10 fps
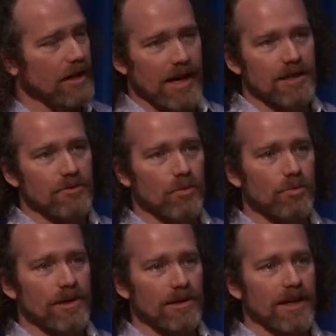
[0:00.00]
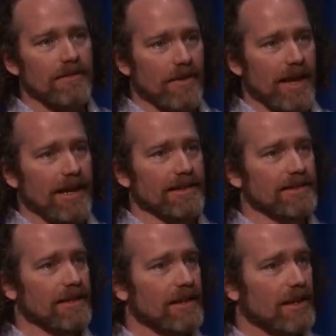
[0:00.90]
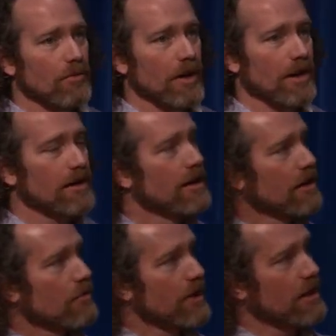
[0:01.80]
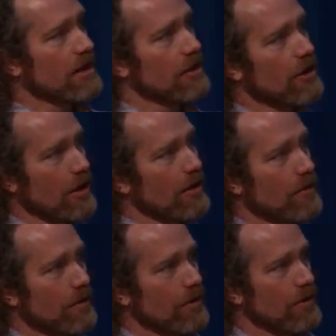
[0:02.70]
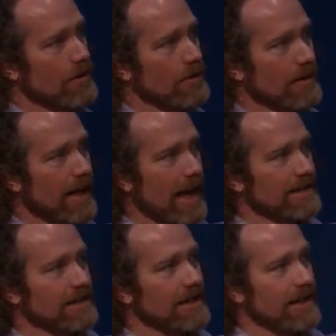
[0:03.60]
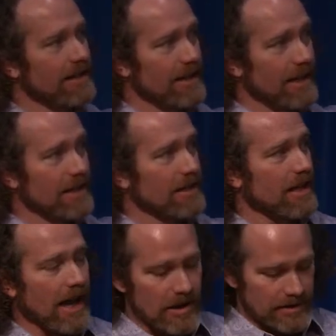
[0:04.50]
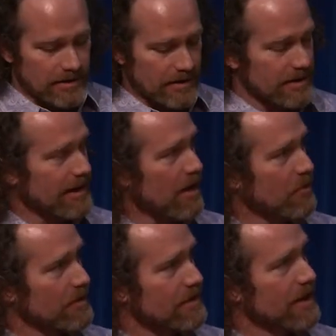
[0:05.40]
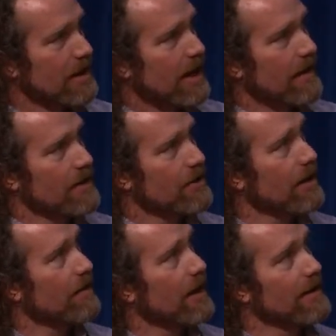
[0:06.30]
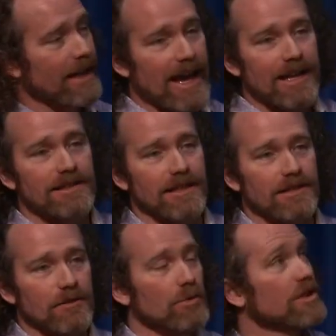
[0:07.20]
an actual real-life case where we're going to look for the gasoline in the arson samples and then try to find the gas station in